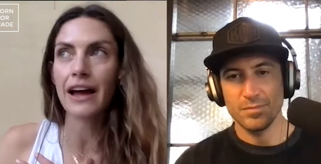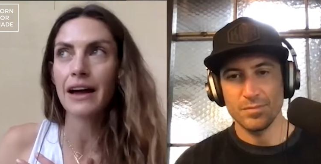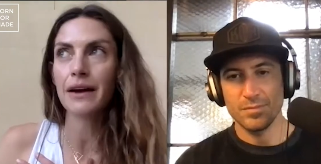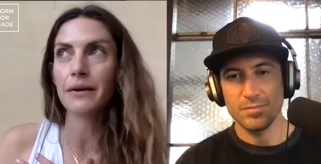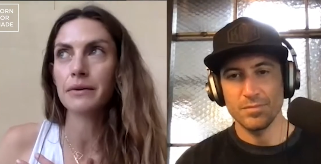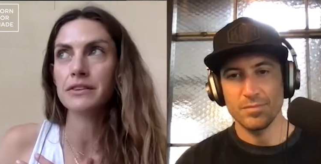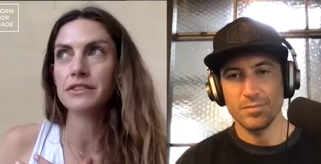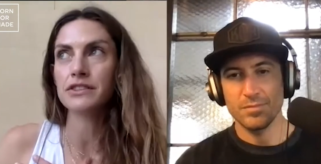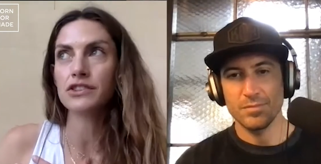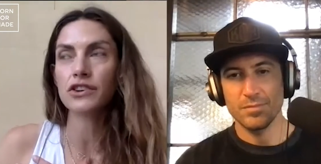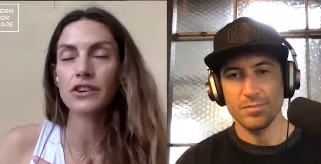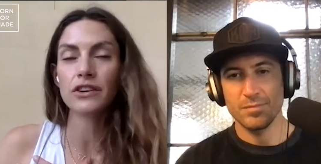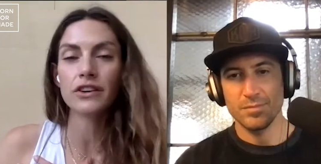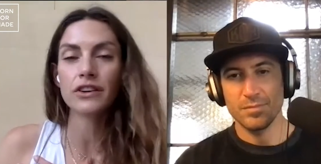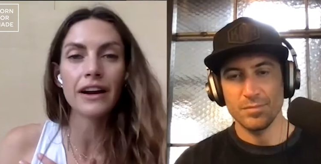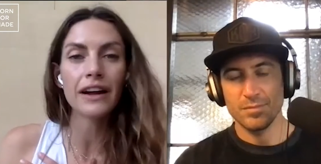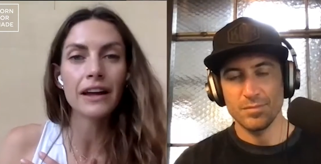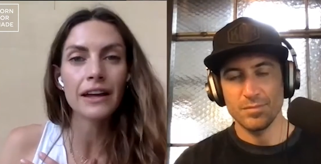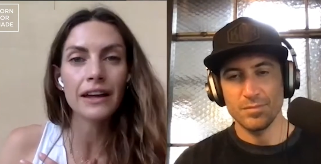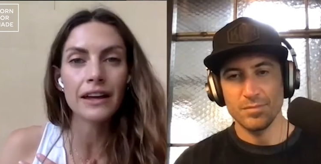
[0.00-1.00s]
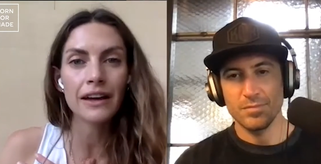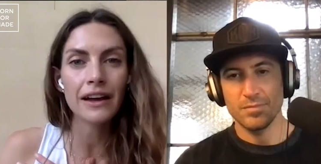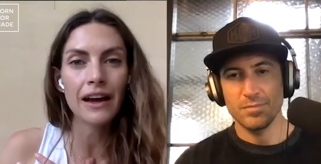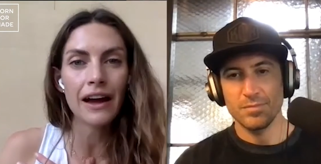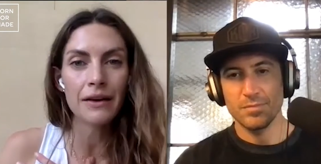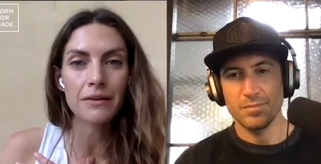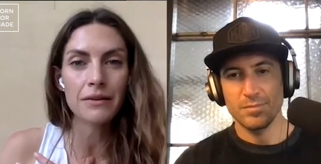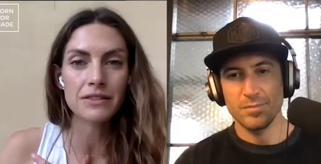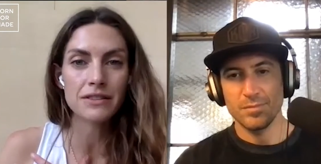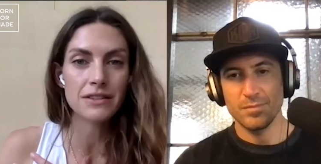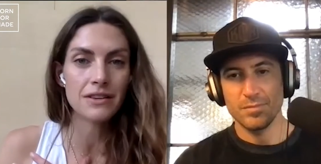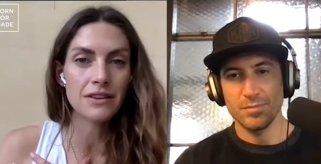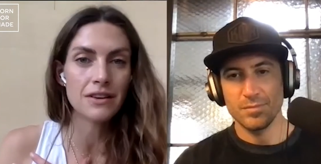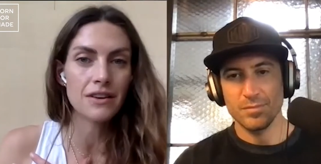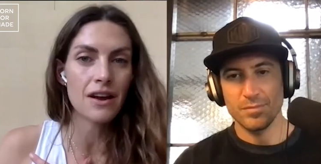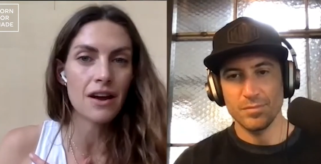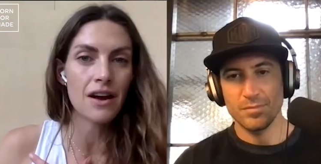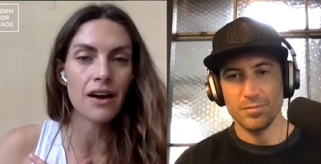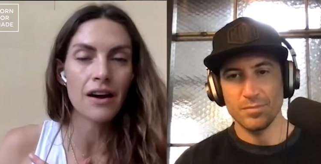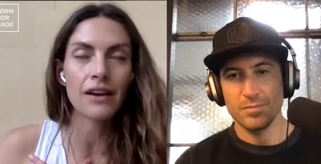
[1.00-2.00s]
Speaker 1: I was cranky. I was
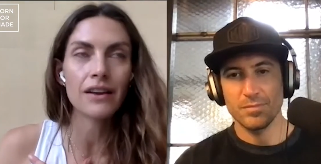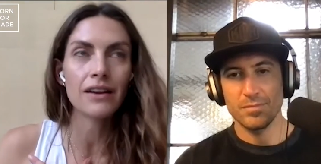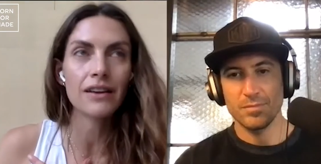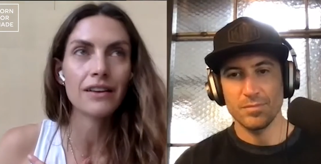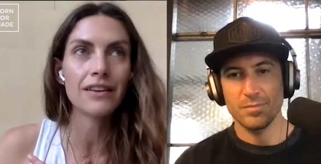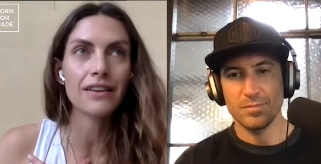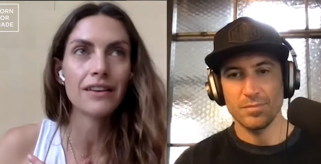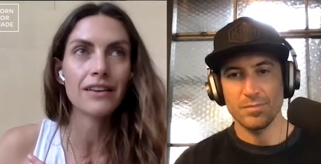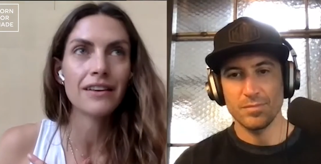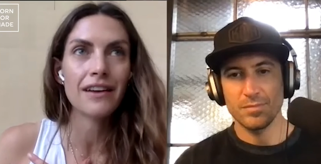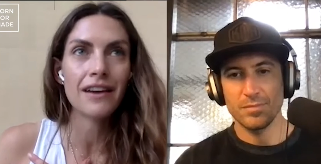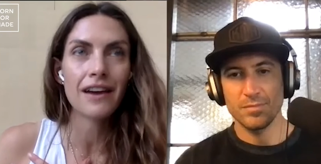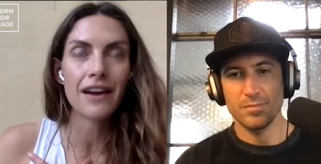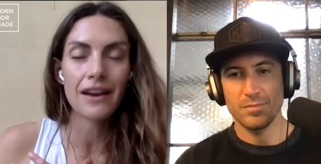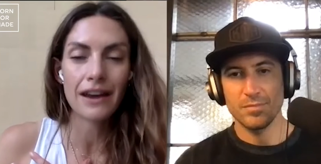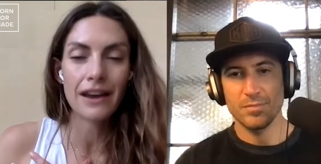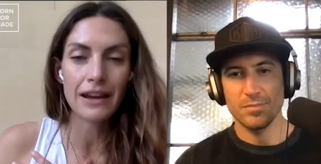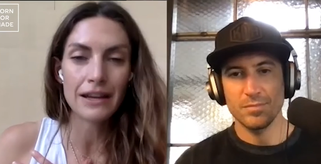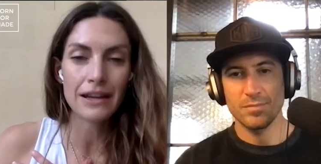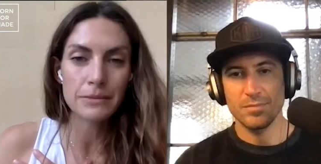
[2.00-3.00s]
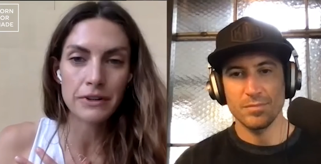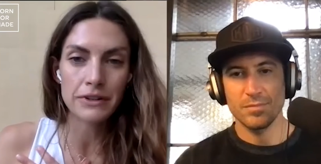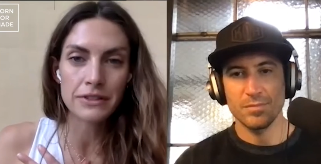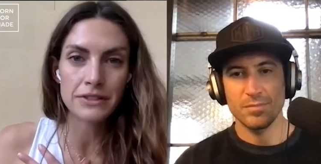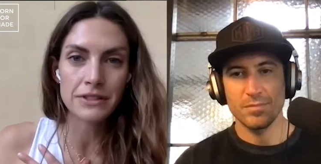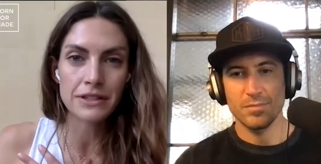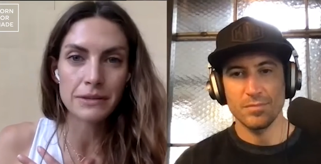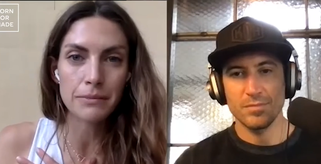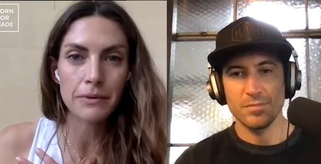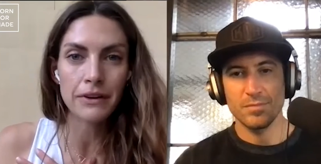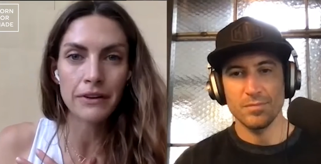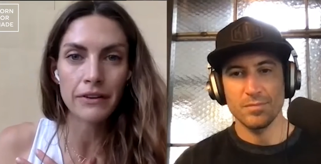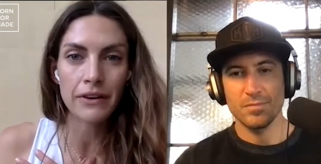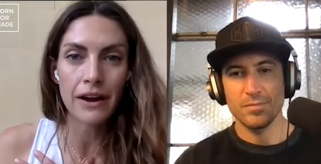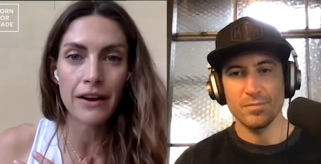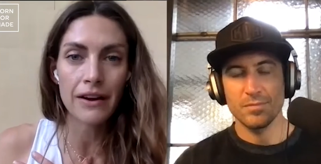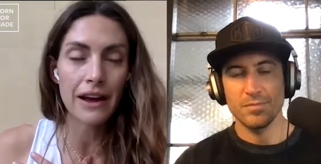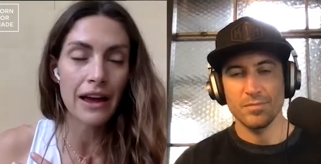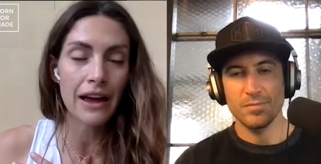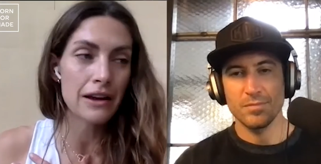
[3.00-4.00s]
not a nice person to be
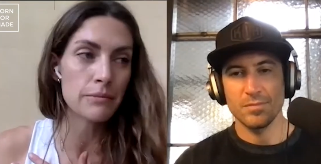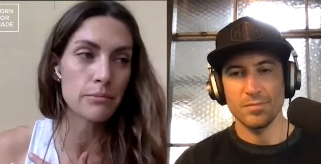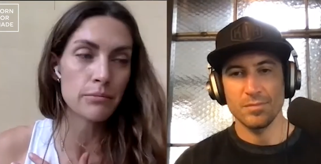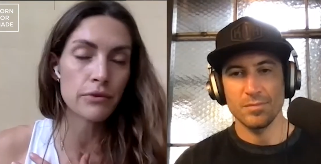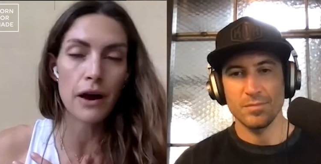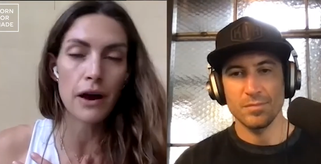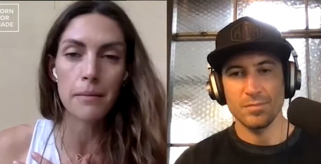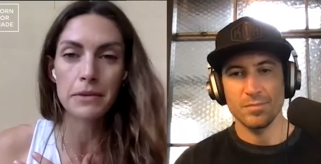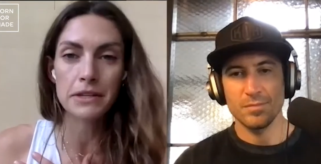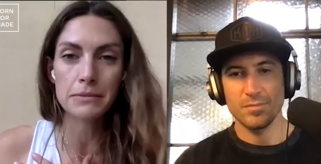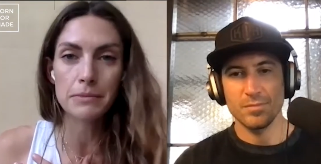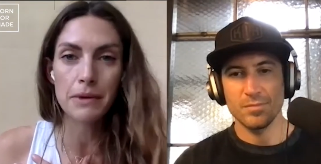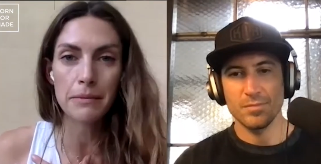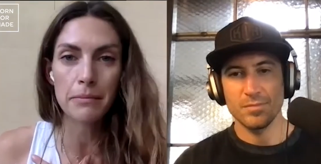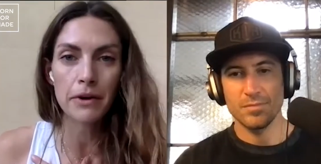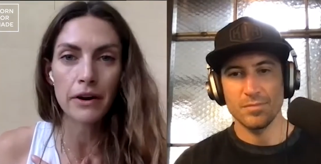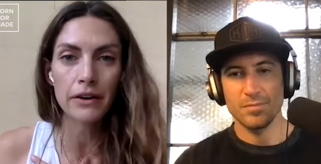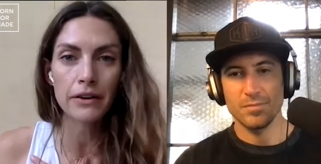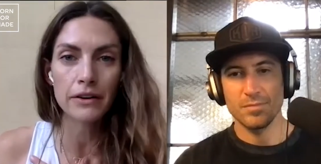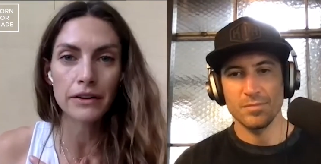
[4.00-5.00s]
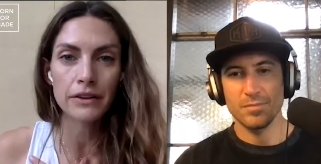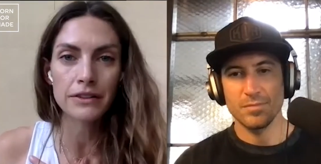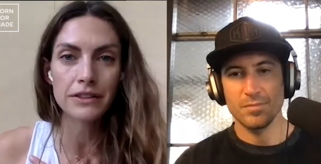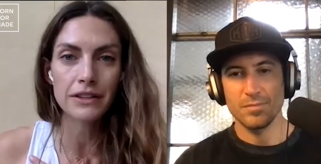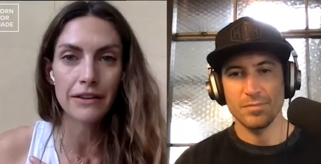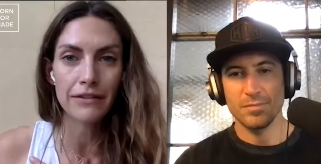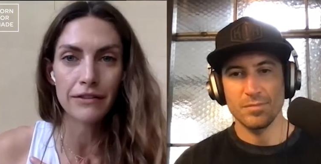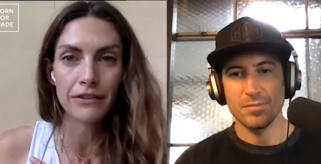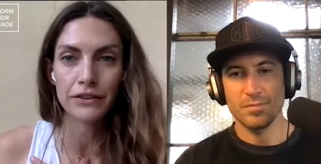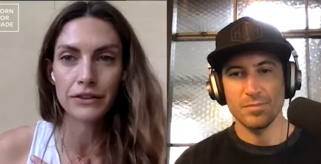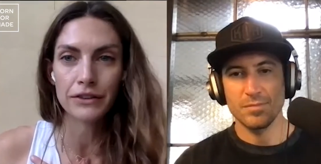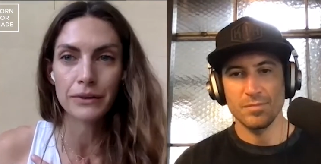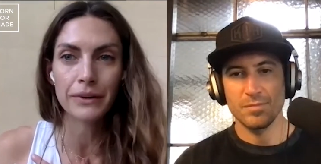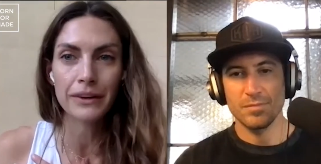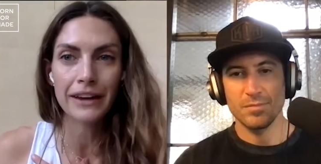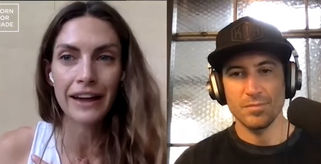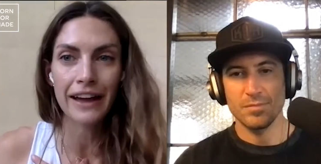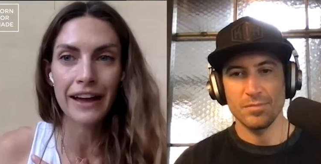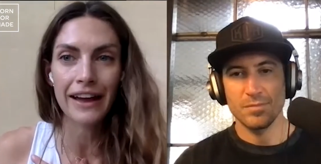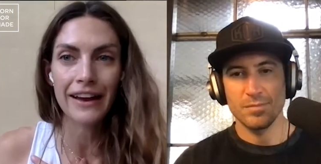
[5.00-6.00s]
around. I had to promise my partner to never do it
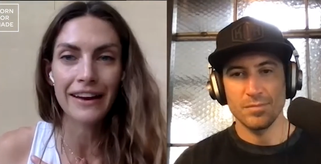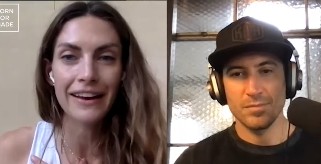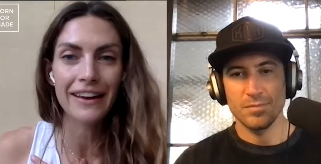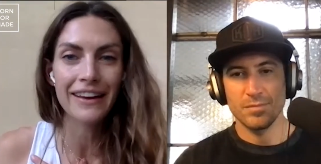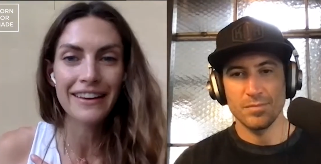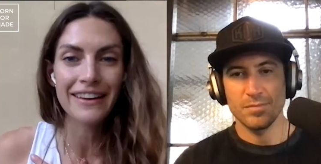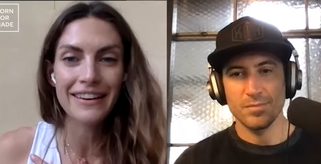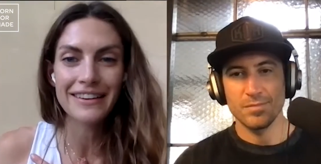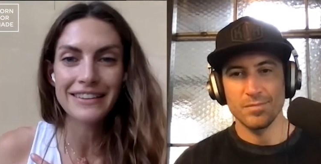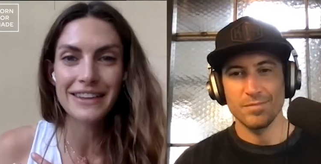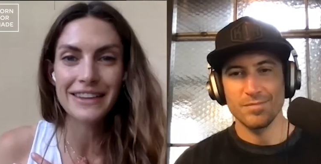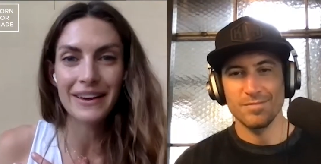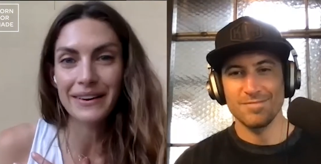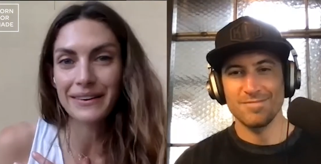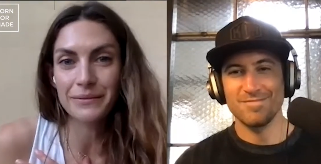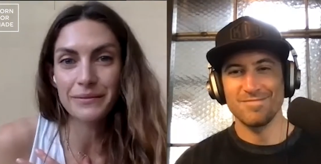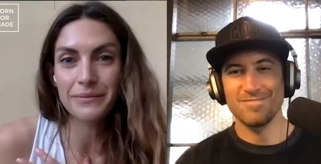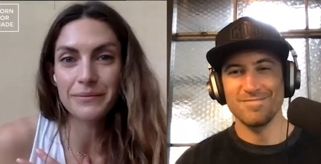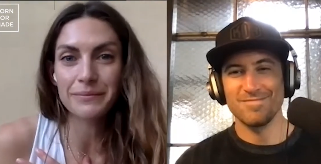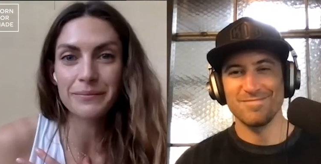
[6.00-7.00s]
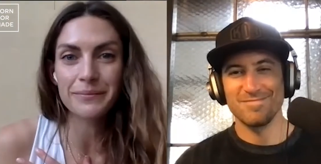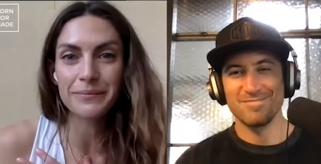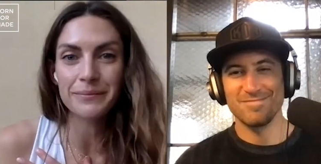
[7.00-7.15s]
again because I